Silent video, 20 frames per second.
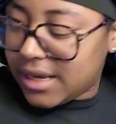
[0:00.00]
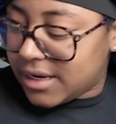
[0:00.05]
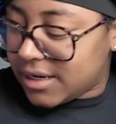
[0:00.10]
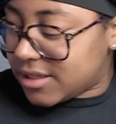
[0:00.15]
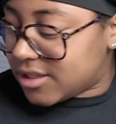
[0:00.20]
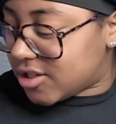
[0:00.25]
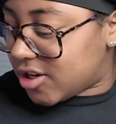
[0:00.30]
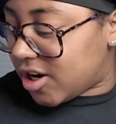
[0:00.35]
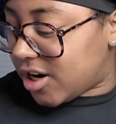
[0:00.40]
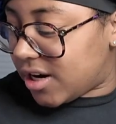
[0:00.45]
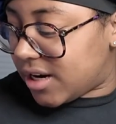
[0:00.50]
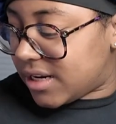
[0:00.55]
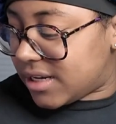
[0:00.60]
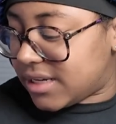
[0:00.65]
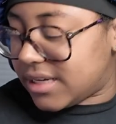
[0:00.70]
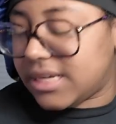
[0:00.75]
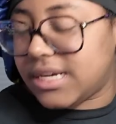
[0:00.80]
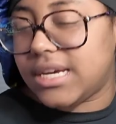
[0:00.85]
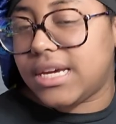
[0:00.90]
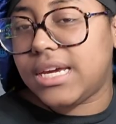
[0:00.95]
It is
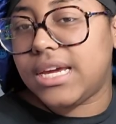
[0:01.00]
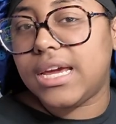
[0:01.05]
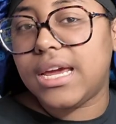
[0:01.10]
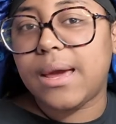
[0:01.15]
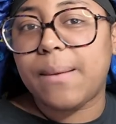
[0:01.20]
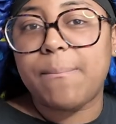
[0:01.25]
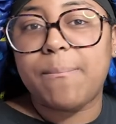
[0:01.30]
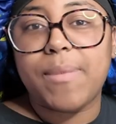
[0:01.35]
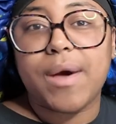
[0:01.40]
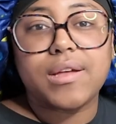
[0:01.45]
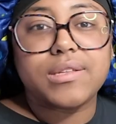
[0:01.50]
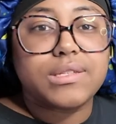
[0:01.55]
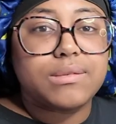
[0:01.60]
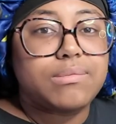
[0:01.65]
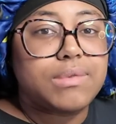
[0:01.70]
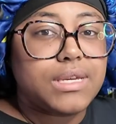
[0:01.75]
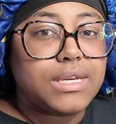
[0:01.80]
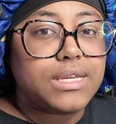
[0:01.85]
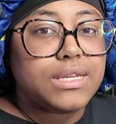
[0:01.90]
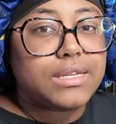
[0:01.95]
currently about to
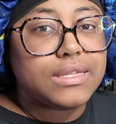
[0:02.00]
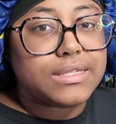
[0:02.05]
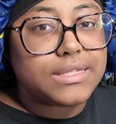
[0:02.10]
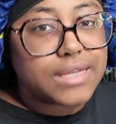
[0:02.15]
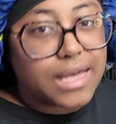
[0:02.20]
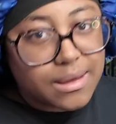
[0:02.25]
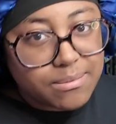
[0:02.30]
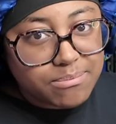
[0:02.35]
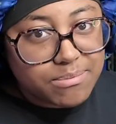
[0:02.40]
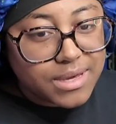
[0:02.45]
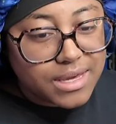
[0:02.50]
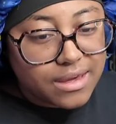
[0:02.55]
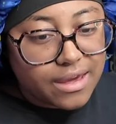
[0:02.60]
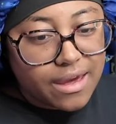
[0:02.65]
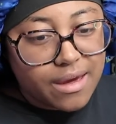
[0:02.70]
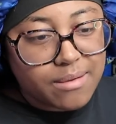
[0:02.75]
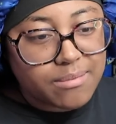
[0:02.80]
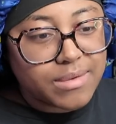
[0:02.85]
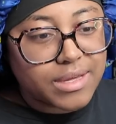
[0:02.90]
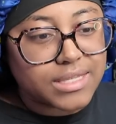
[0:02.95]
be 10
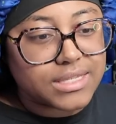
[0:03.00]
p.m.